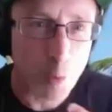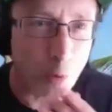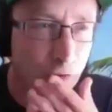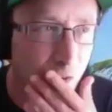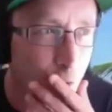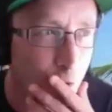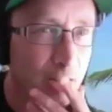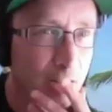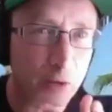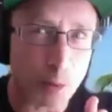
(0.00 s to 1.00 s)
what's the really
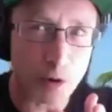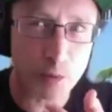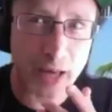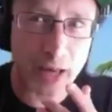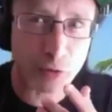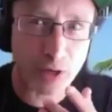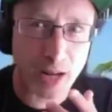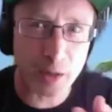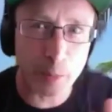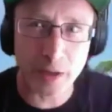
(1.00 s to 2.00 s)
nice one off Electric
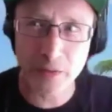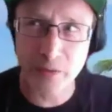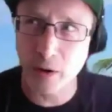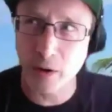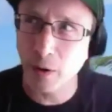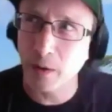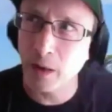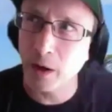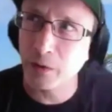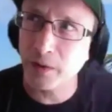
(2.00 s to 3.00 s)
Lady where you solo on
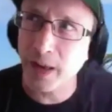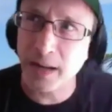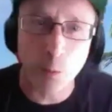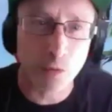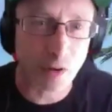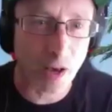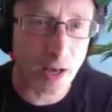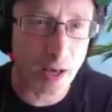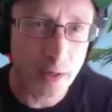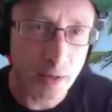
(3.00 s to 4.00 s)
loads on the end? It was
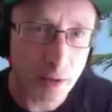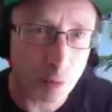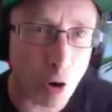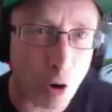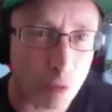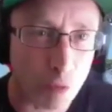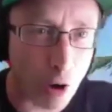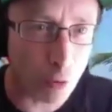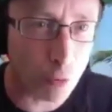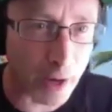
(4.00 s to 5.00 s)
Rock and
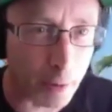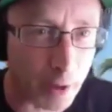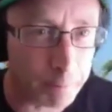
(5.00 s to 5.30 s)
Roll, that one?